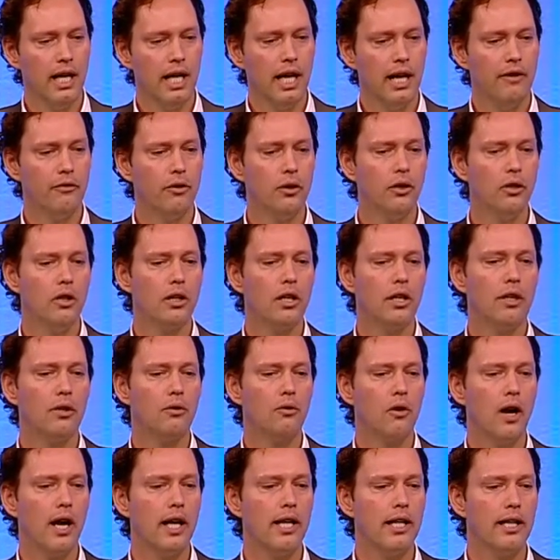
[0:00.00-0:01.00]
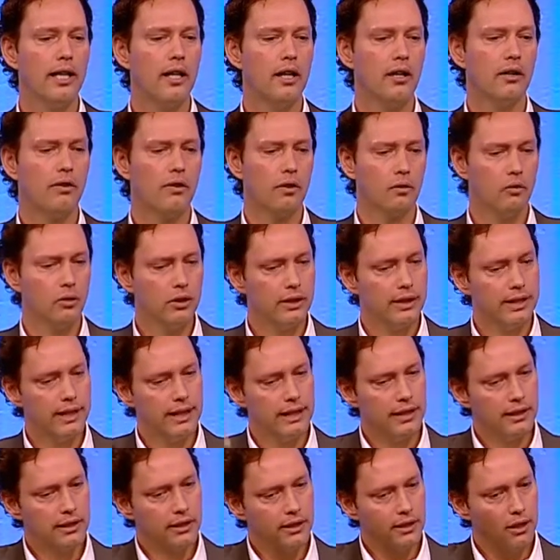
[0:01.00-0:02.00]
If we look on the right here, we'll see
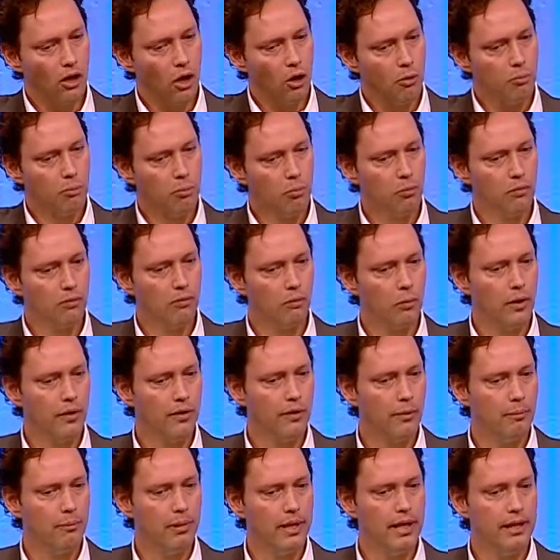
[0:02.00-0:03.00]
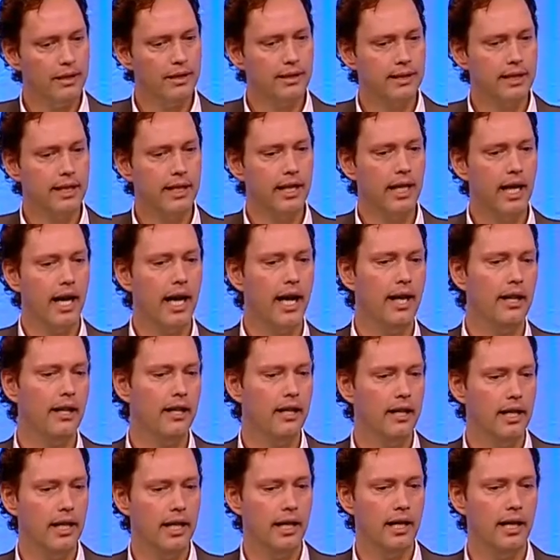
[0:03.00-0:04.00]
the slope with the PC
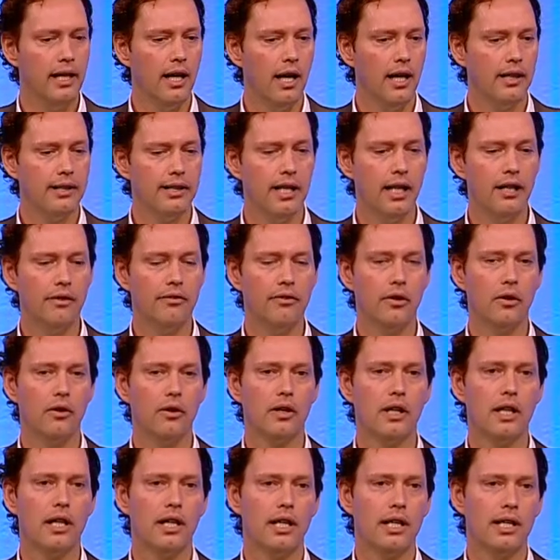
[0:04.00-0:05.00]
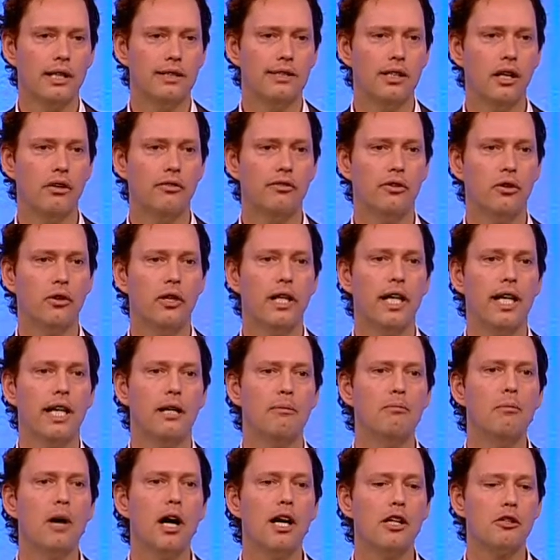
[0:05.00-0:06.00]
and the cell phone
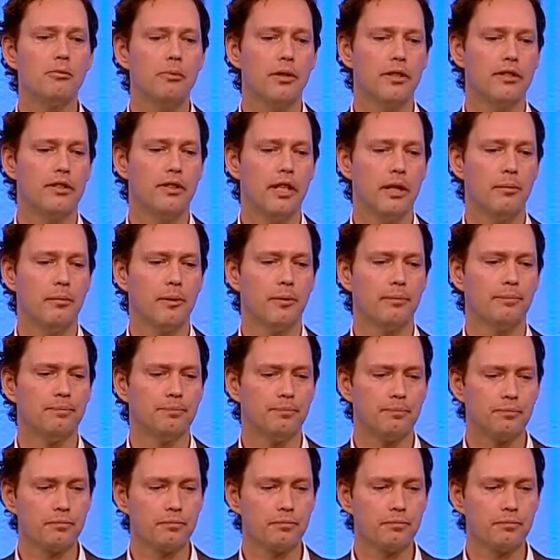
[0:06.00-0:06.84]
getting much, much steeper.